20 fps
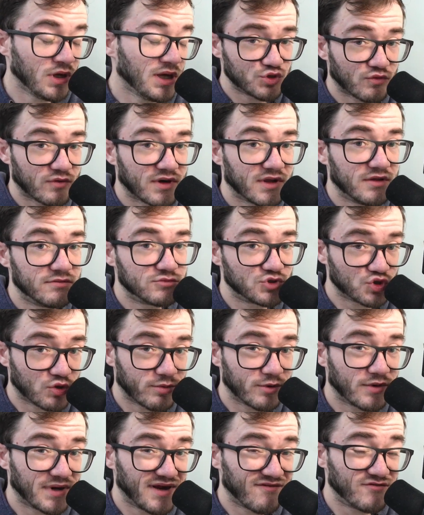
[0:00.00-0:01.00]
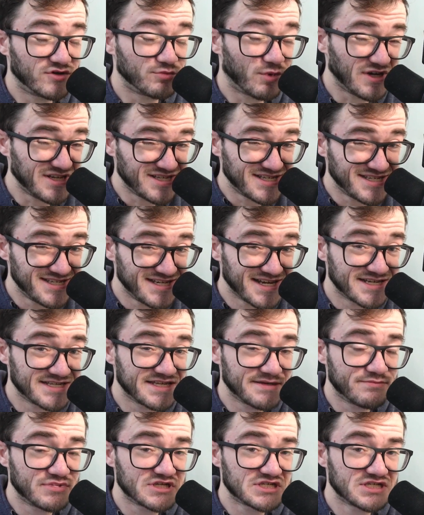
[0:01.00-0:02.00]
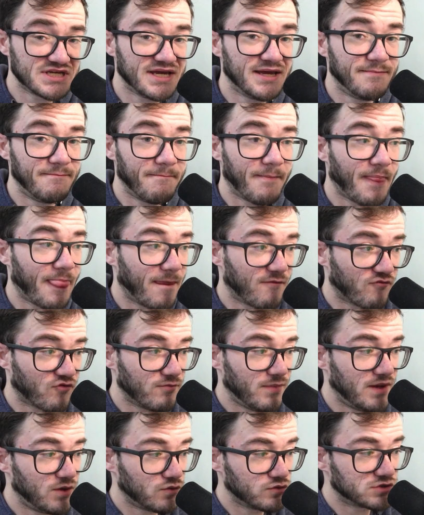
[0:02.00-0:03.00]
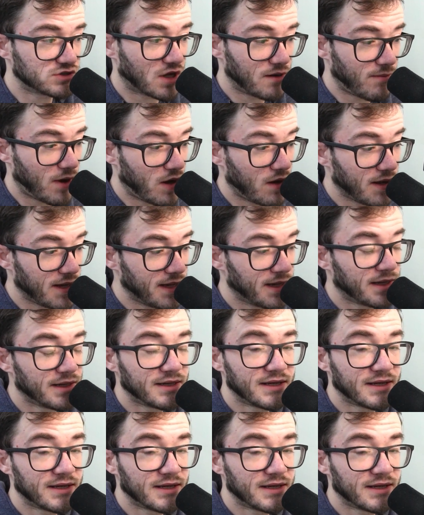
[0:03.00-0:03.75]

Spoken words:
majority of them dropping on average by 60% from their all-time high,